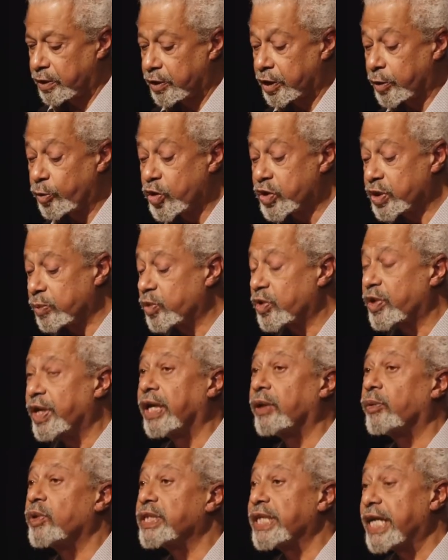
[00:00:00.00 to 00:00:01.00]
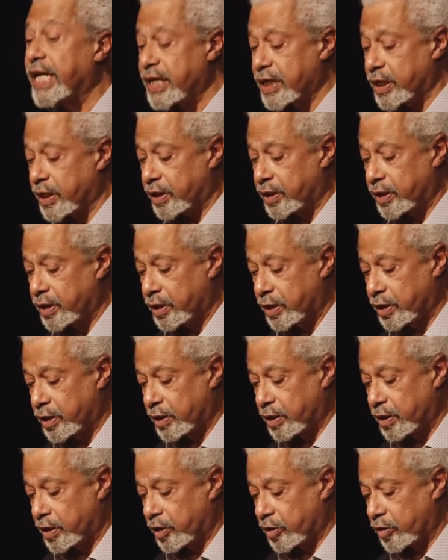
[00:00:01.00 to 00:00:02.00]
The Muslim trade was ended
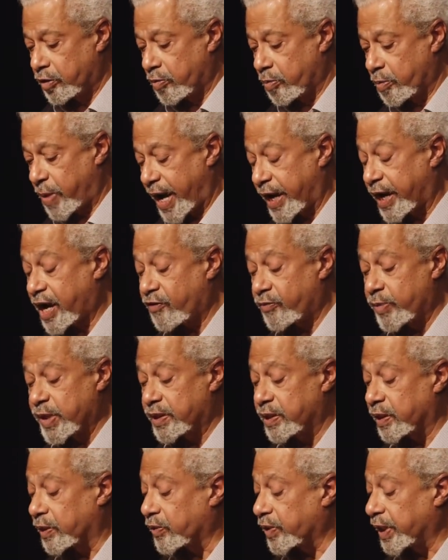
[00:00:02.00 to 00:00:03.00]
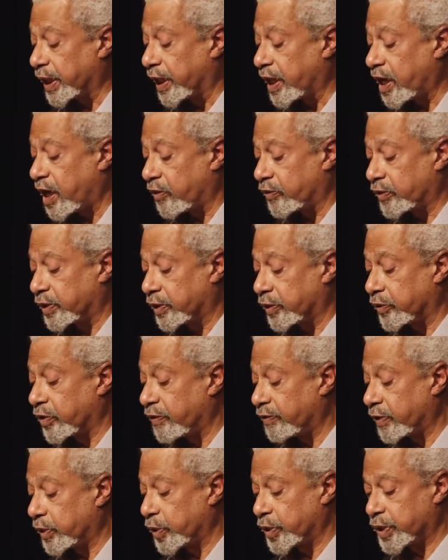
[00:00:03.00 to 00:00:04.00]
by government decree after the
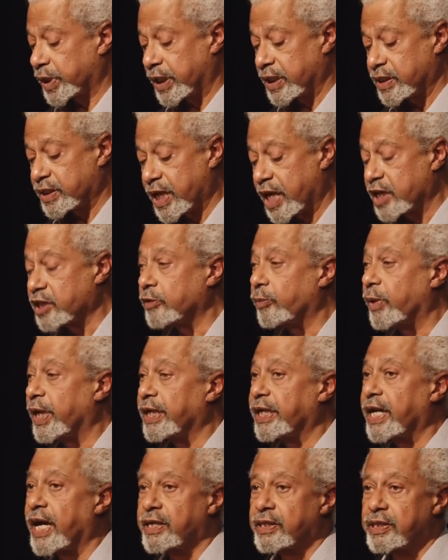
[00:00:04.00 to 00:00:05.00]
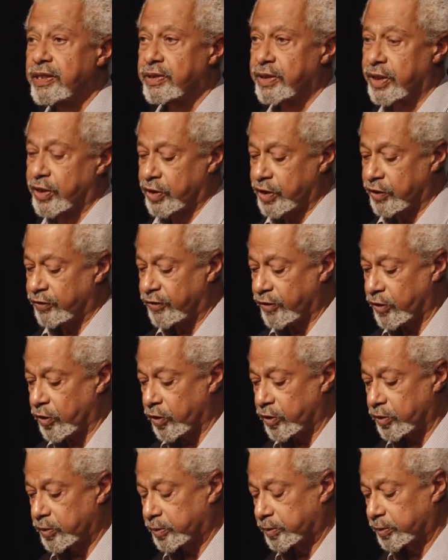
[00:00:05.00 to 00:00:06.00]
revolution in Zanzibar in
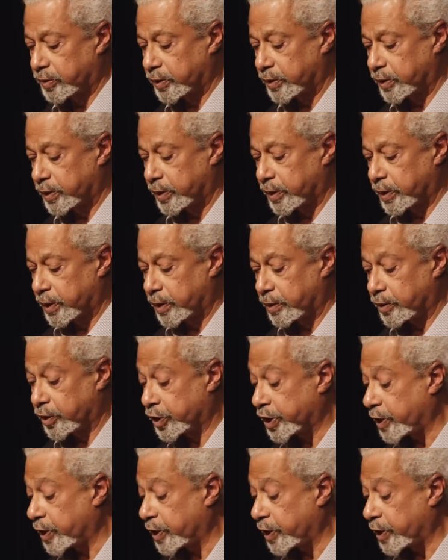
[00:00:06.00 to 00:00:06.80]
1964. The